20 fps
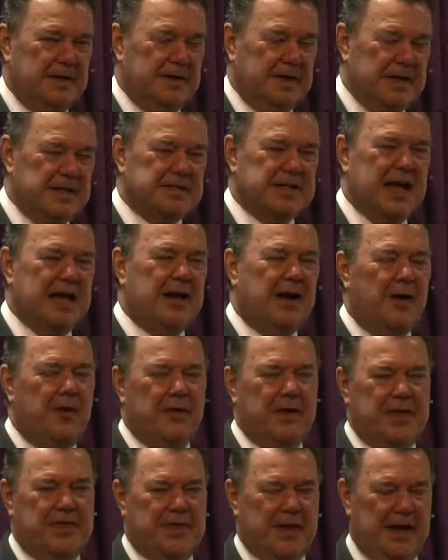He's that
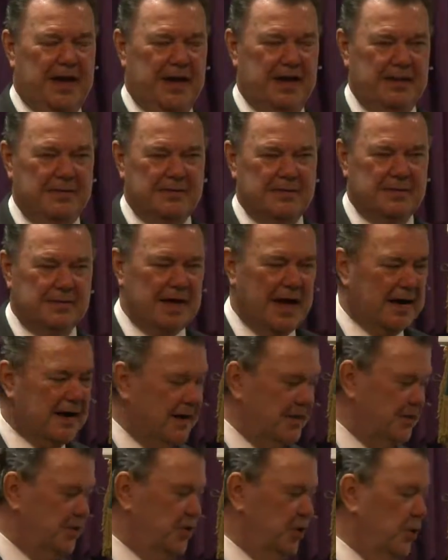holy thing, not
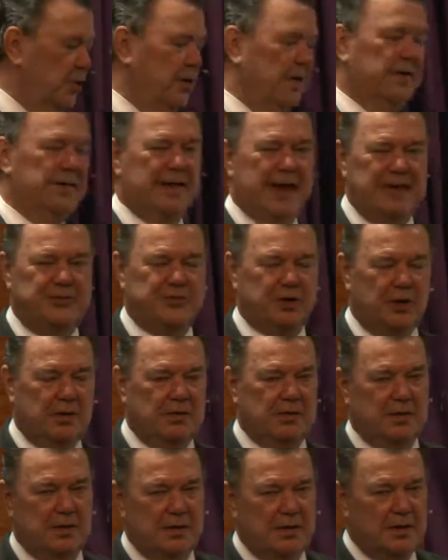a dual nature.
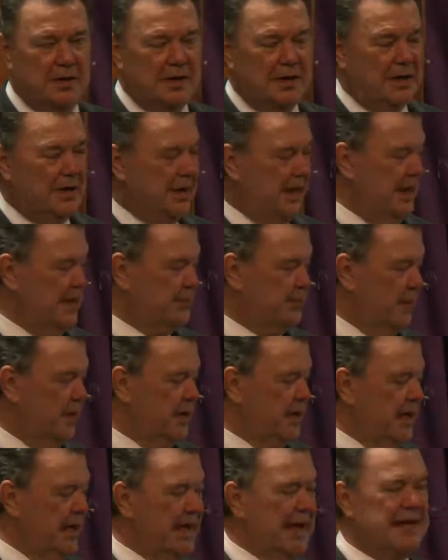He's
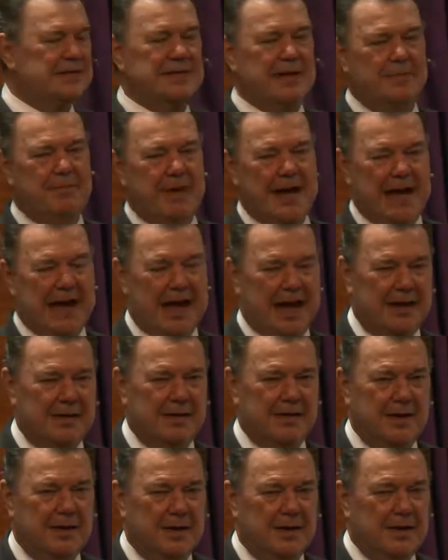working as a man.
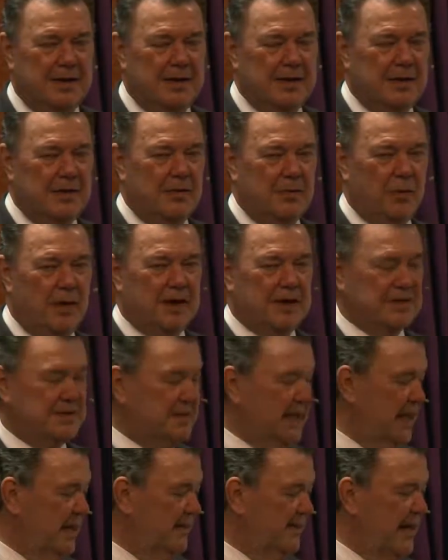What, a
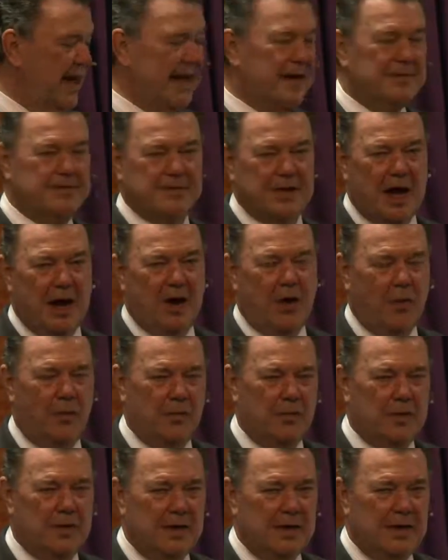seed of Adam? No.
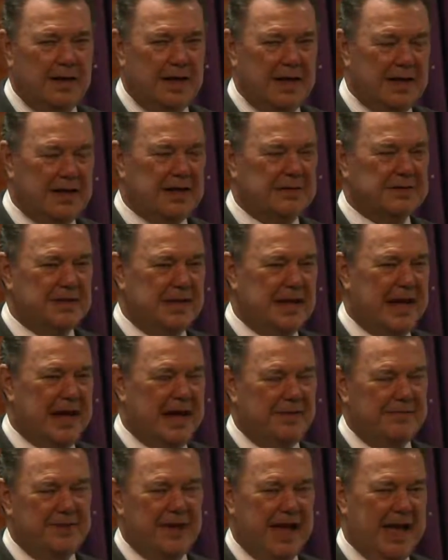He doesn't
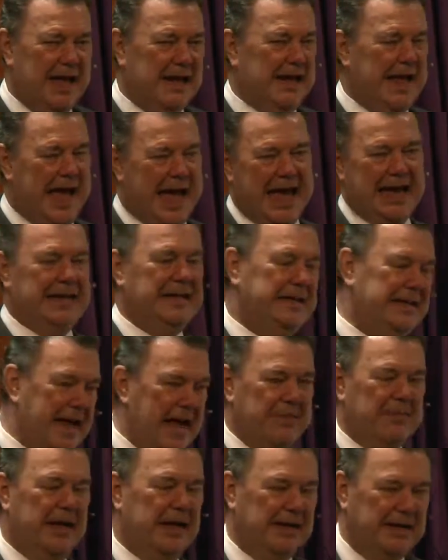have an
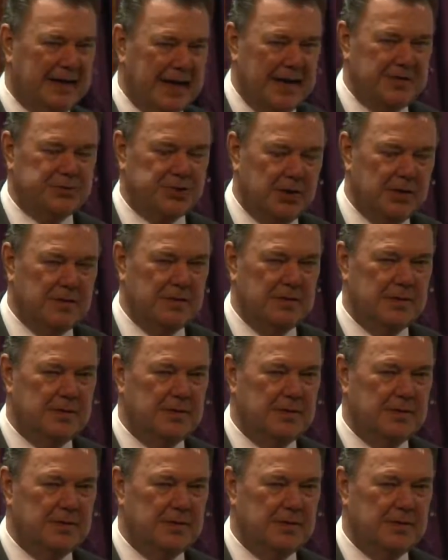Adamic nature.